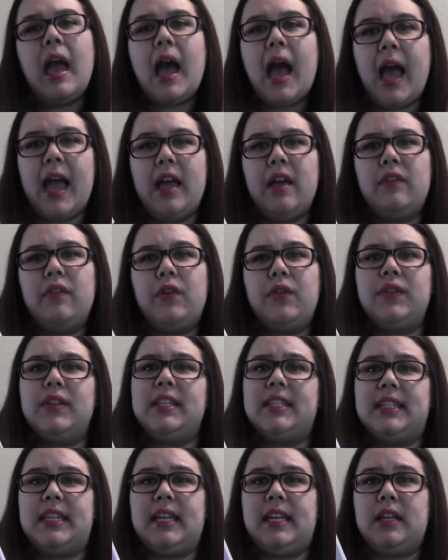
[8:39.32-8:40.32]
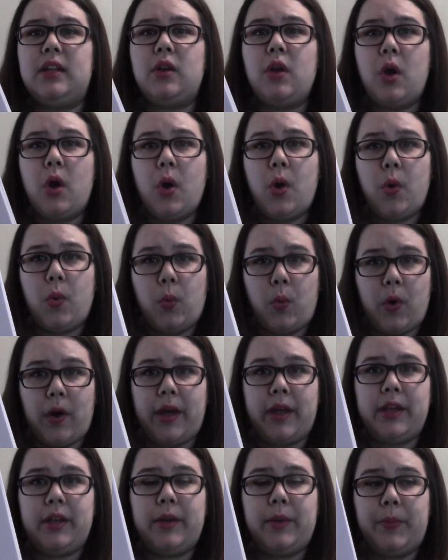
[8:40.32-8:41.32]
I have only seen
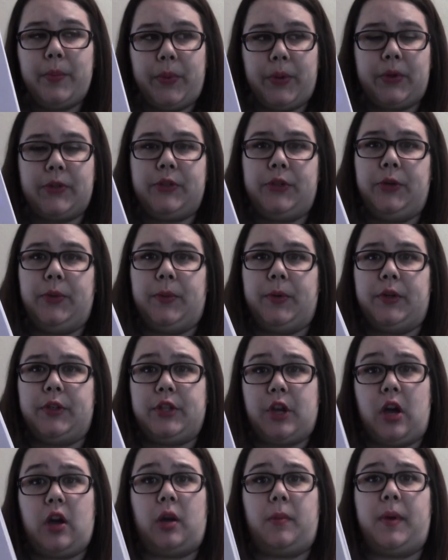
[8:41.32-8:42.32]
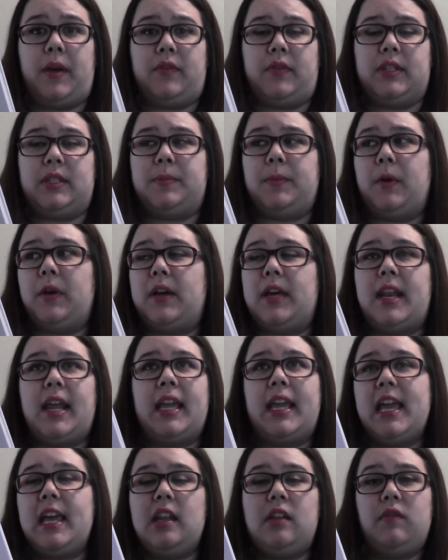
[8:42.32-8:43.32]
one booktuber talk about this book, and
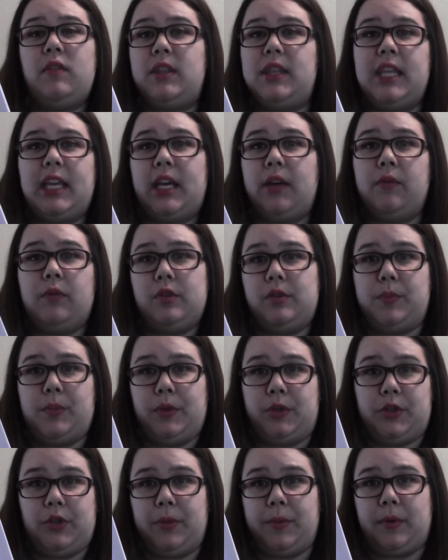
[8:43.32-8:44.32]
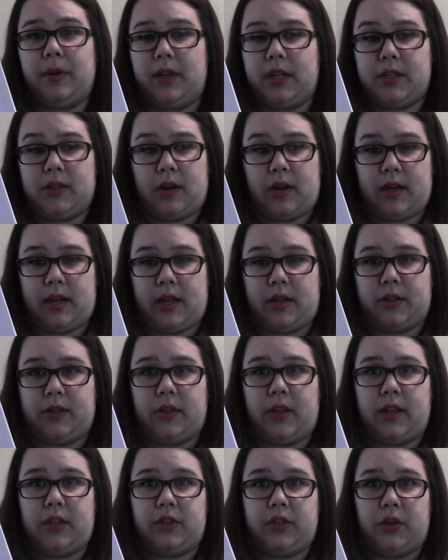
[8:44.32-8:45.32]
I can't even think of what booktuber it is right now,
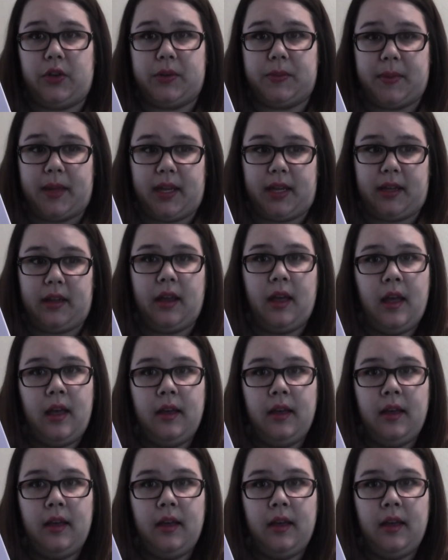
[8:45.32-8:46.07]
so that shows my